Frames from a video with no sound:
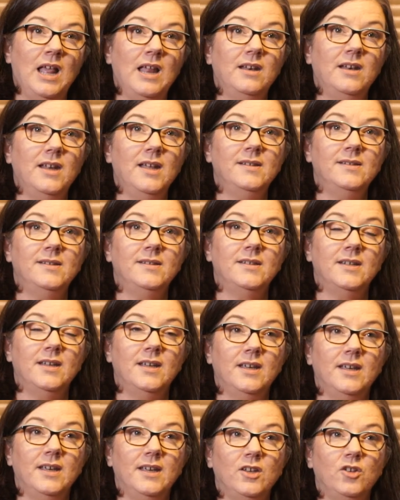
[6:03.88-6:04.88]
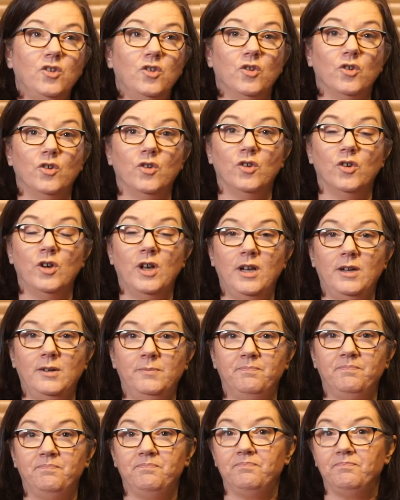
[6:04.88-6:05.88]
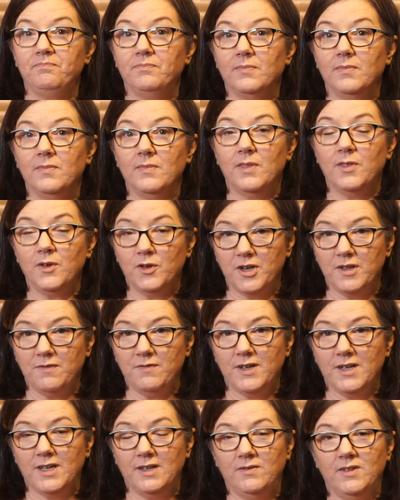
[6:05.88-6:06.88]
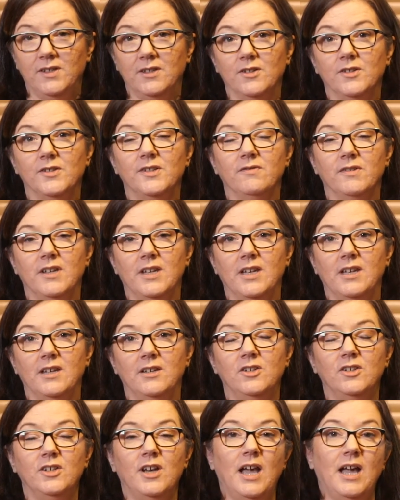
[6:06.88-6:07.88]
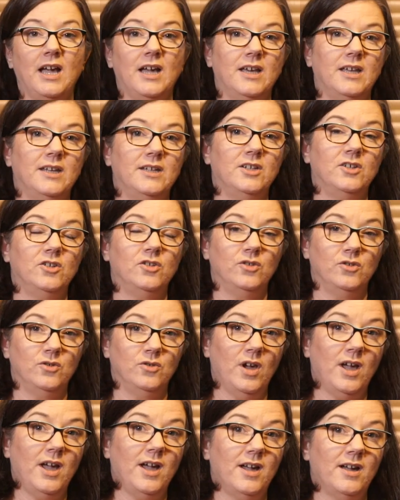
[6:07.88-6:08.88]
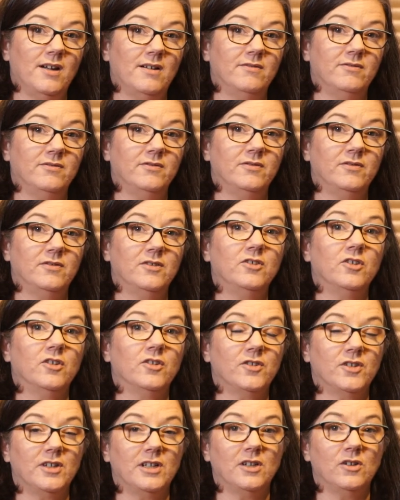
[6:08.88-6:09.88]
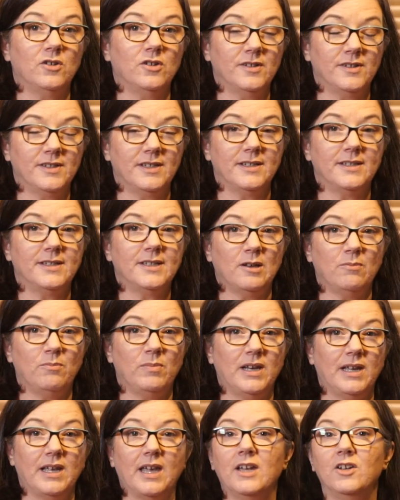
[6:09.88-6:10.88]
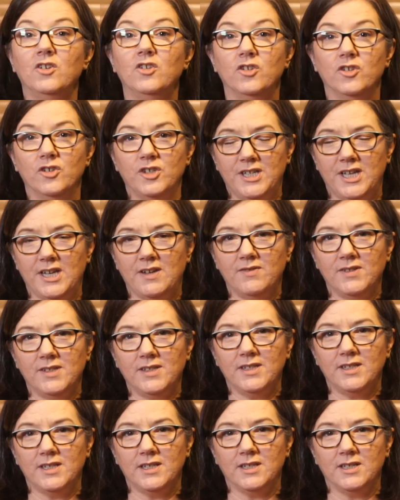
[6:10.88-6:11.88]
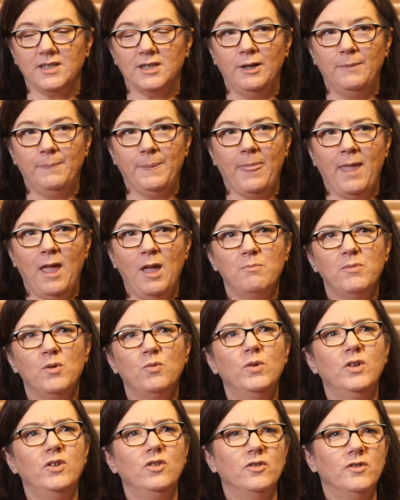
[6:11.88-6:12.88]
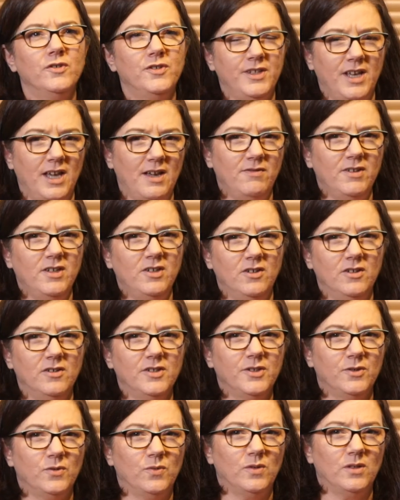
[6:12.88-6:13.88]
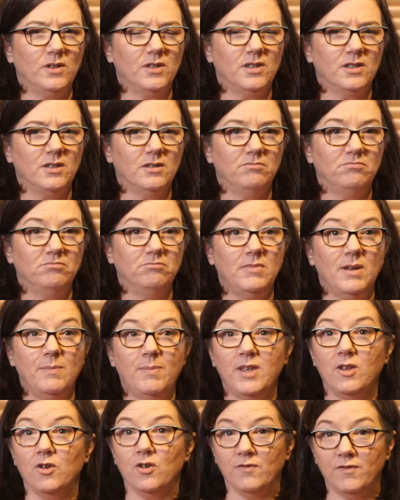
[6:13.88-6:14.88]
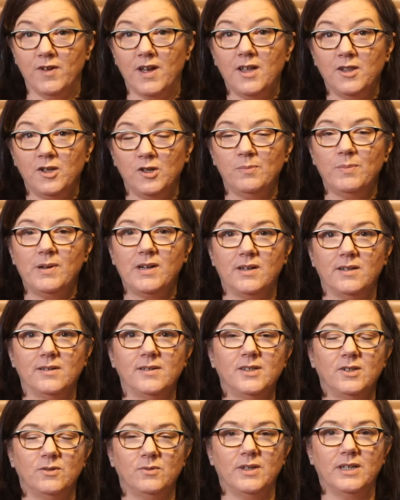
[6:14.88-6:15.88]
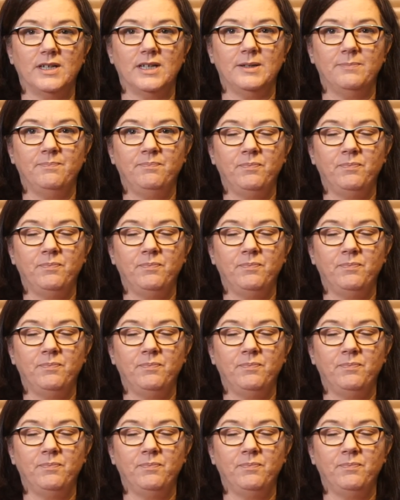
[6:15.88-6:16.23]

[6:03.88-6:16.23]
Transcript: let's say you're 35 years of age and you have just lost a sibling and you're devastated. But when you're 7 years old, maybe your father passed away.